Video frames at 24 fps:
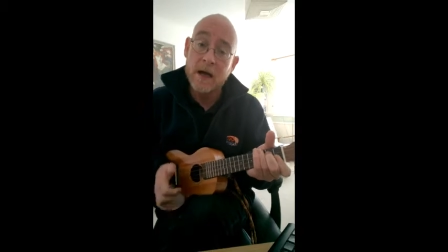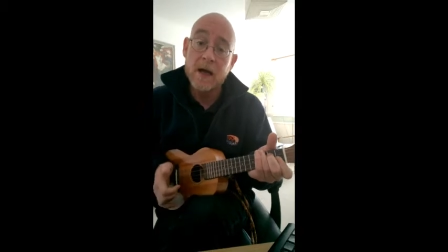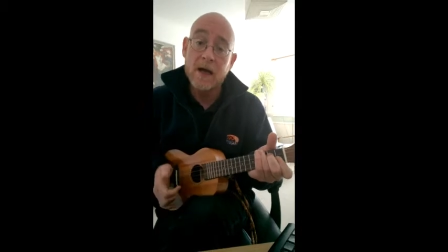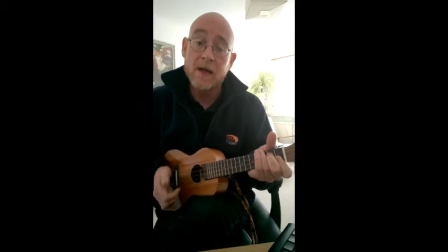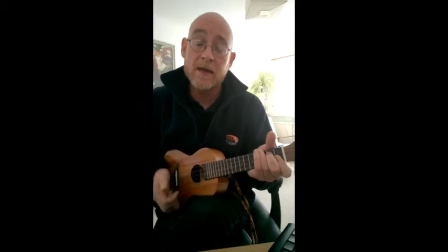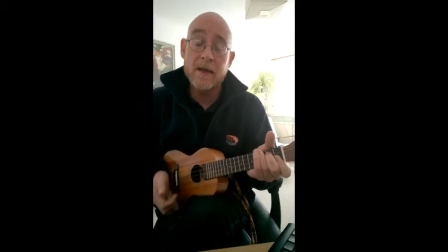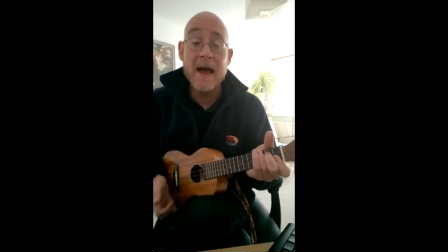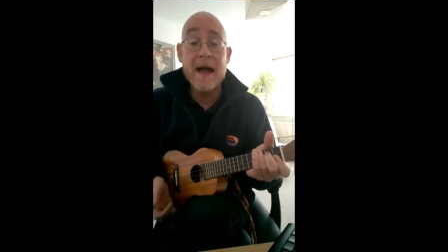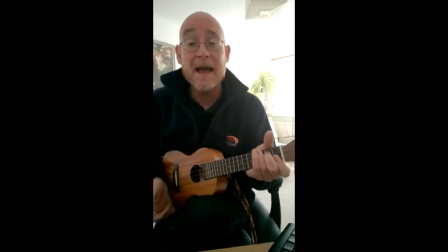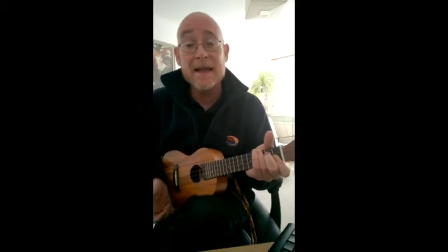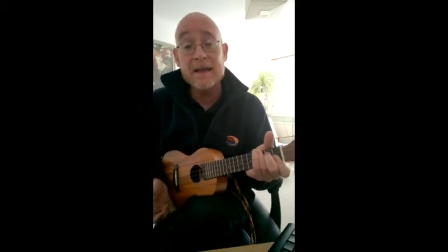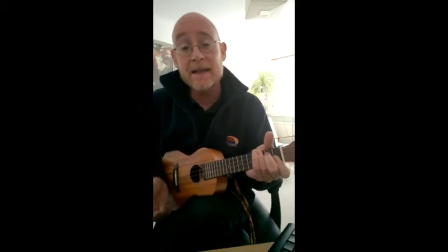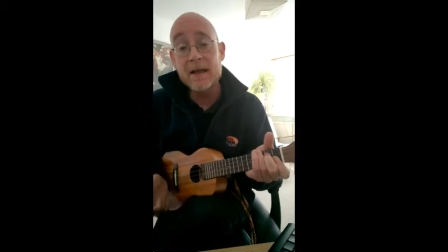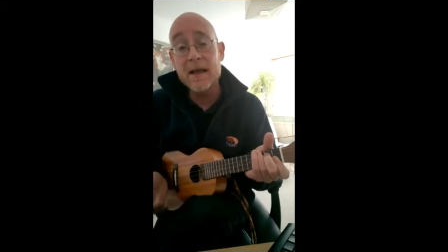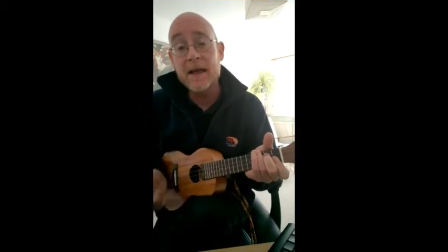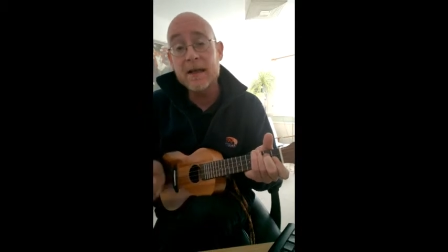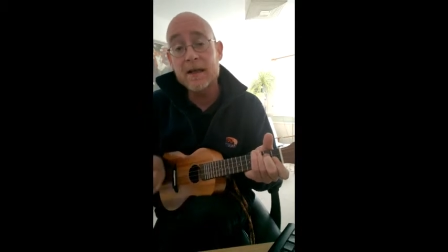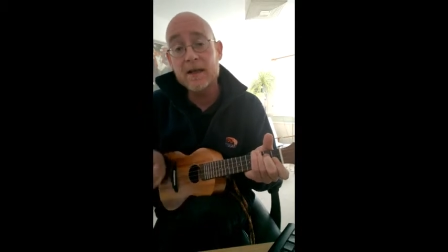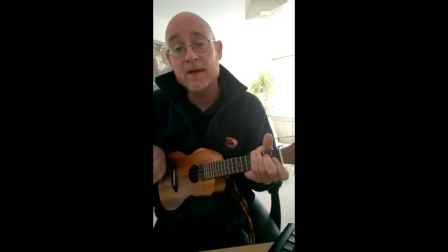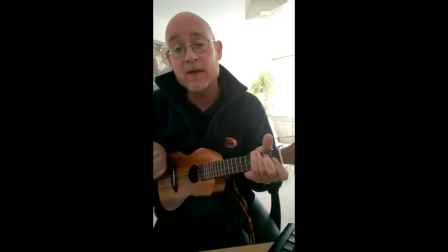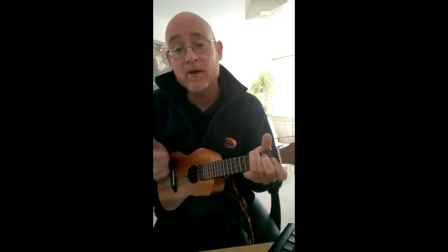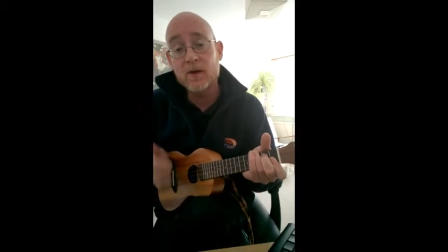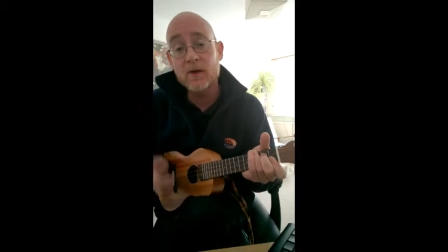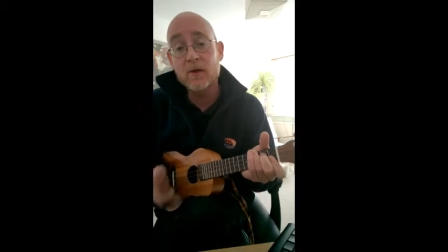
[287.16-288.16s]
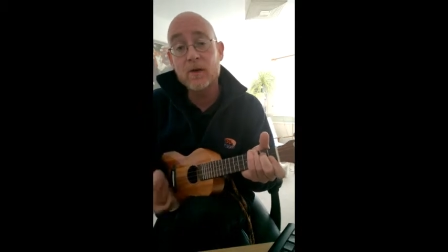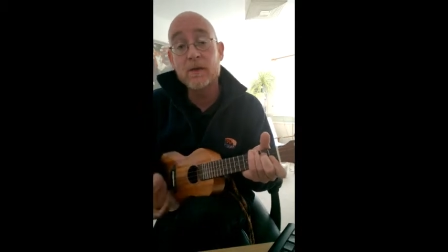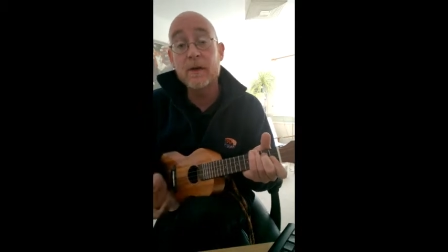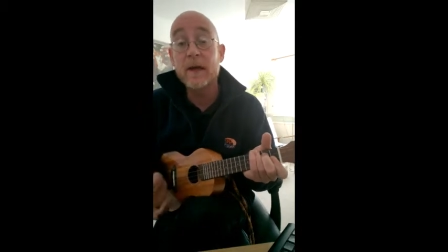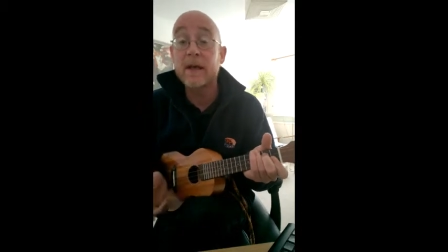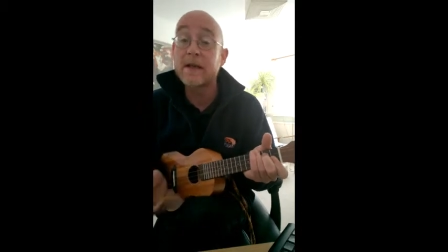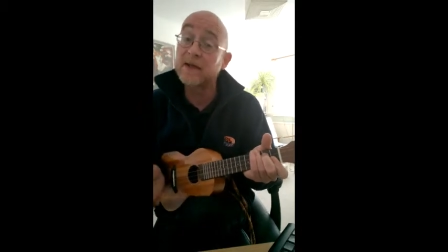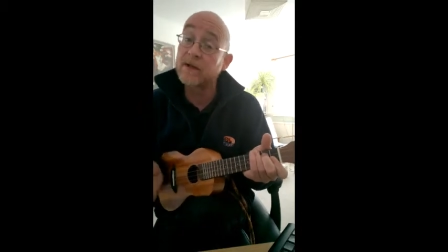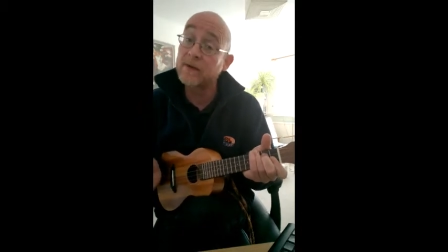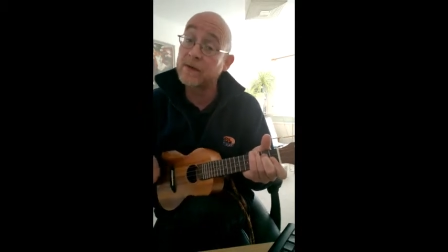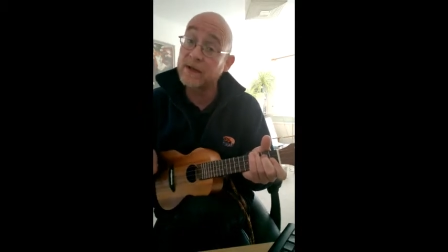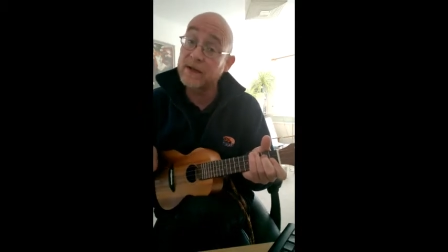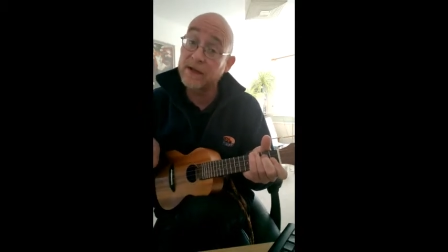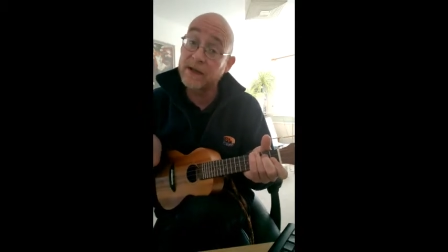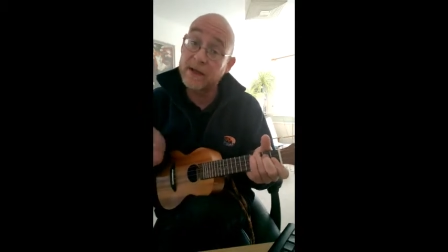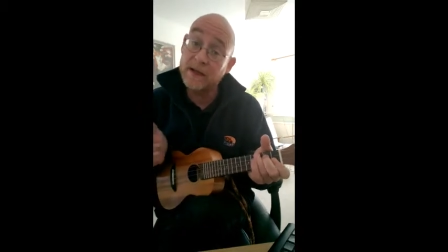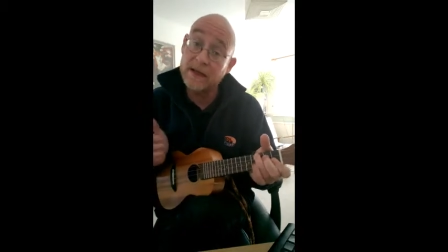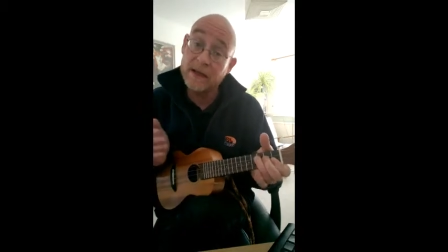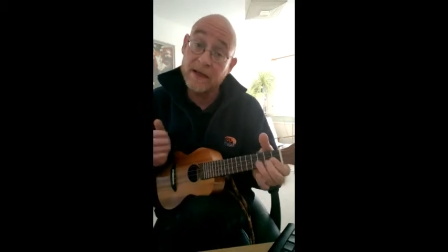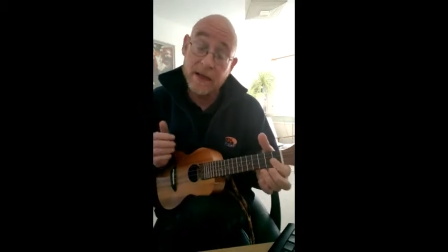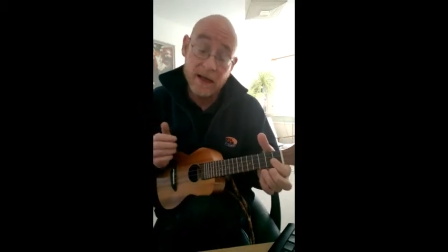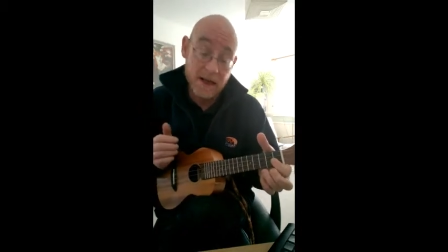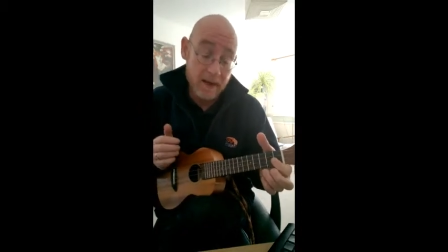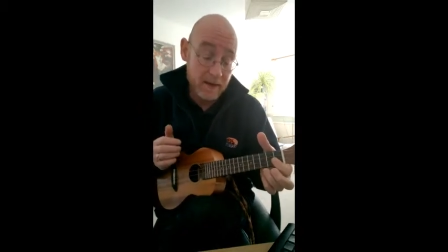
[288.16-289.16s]
That's not true. Then to a
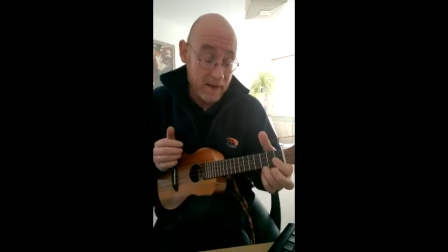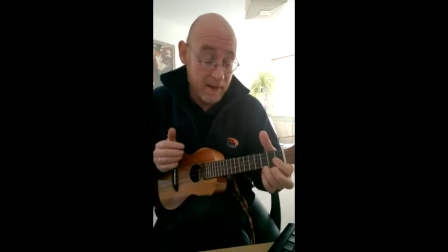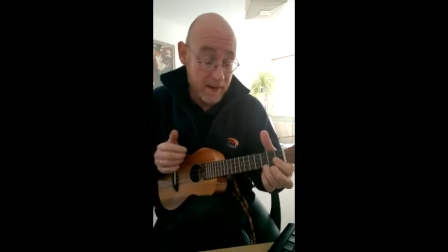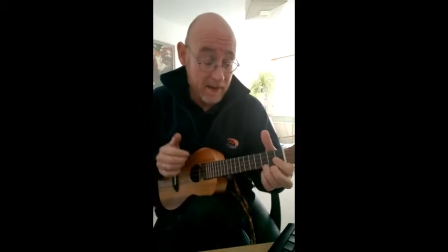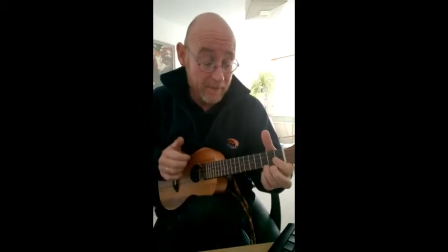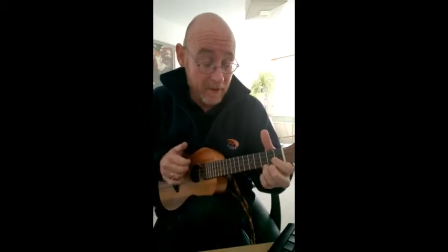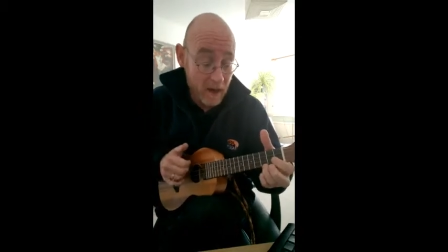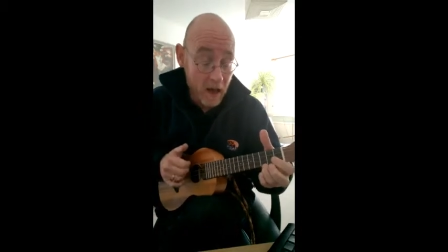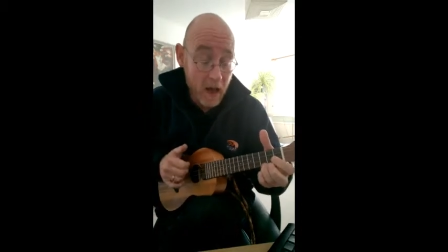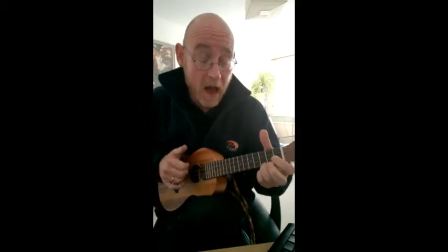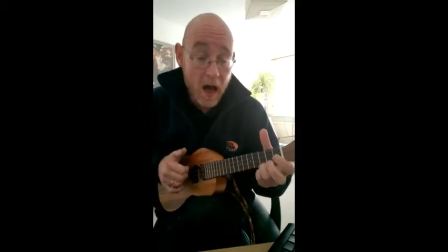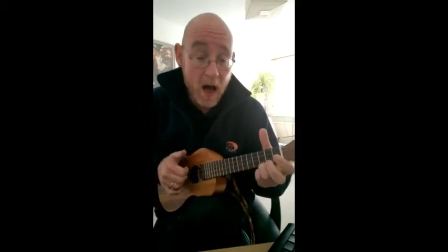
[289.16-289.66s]
C, never